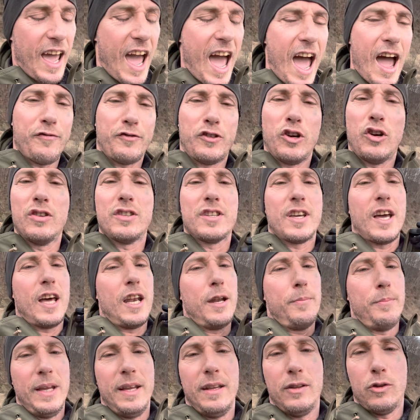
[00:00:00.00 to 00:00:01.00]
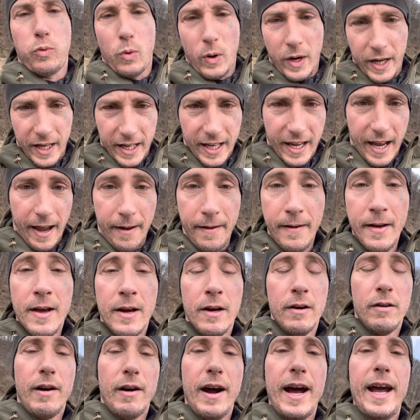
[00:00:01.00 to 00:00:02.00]
After it's gonna be 20K,
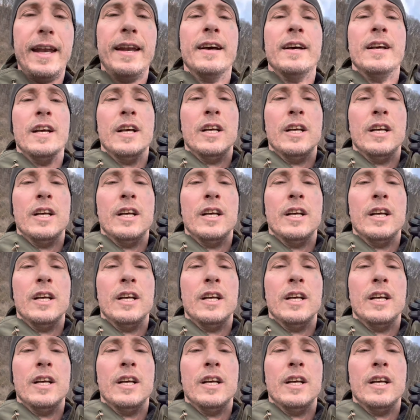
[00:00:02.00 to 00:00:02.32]
right?